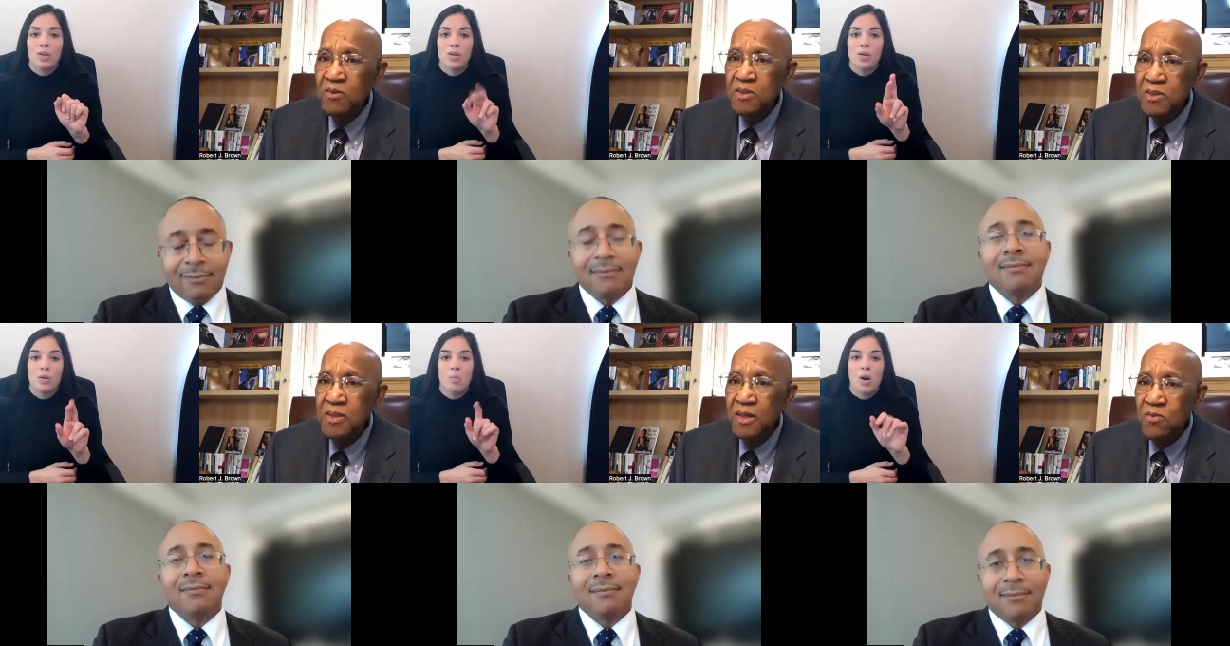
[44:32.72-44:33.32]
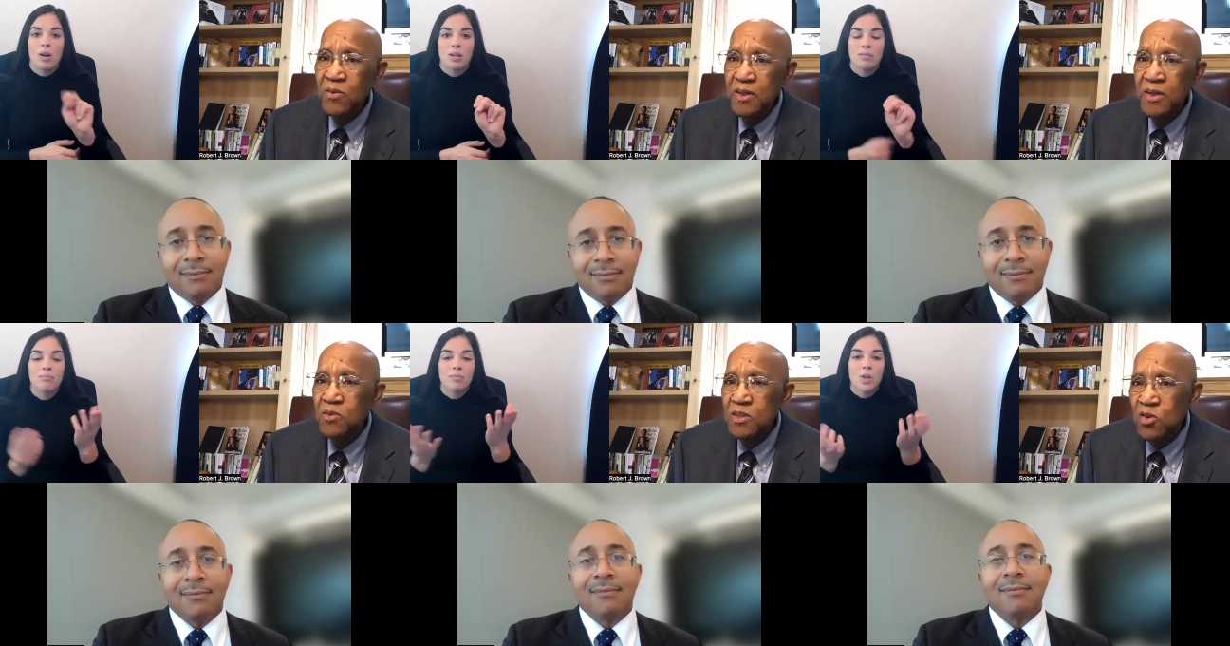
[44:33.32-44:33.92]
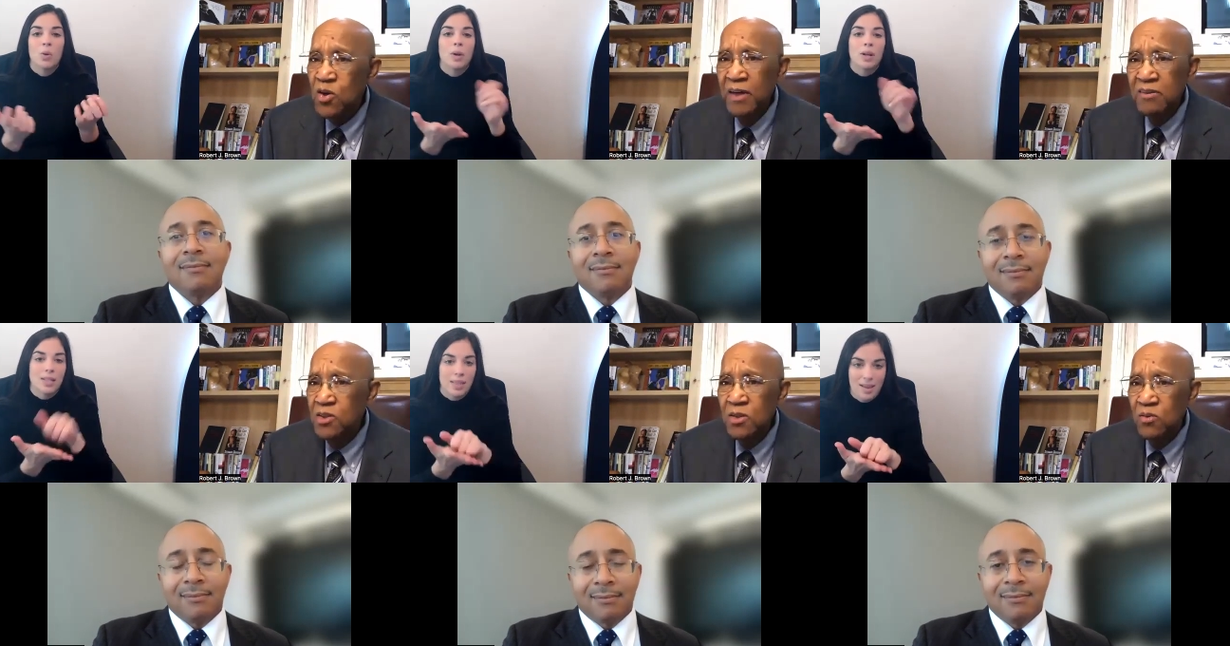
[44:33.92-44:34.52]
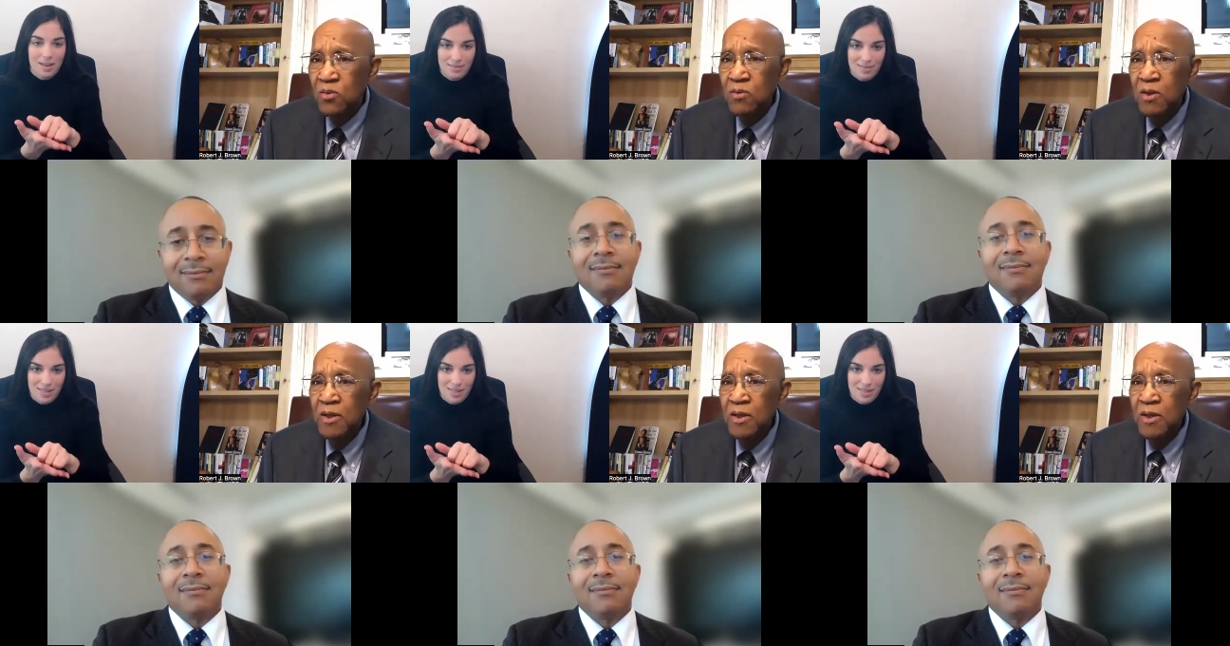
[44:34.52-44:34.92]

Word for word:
Speaker 1: was. That's what he was trying to do.